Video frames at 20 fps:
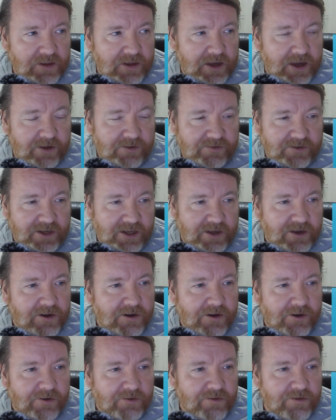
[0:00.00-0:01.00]
SD
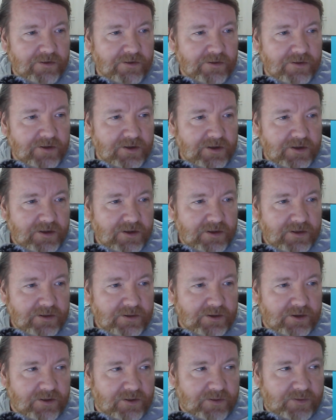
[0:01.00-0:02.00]
cards,
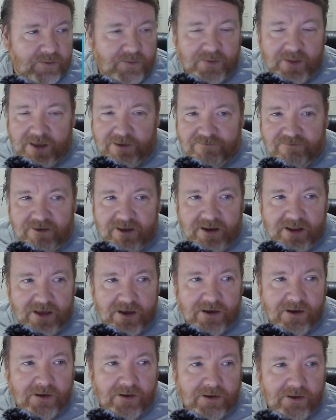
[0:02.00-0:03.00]
because they really
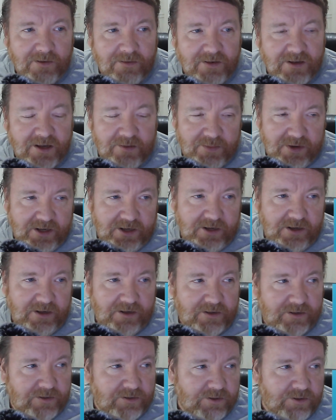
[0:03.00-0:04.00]
are limited
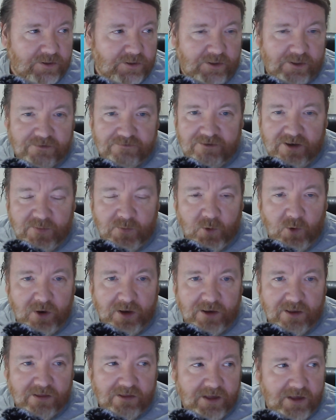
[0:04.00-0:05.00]
to
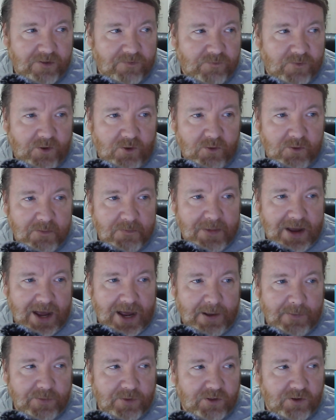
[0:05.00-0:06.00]
3.6 volt
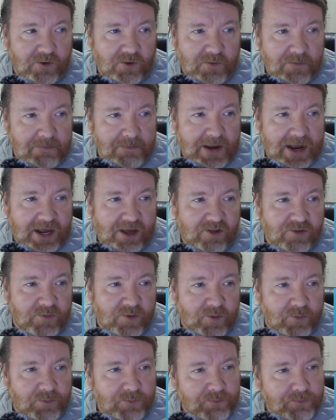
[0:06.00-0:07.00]
absolute
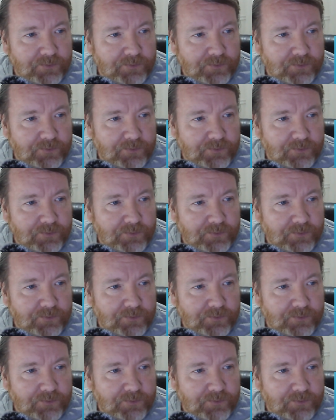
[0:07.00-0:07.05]
maximum.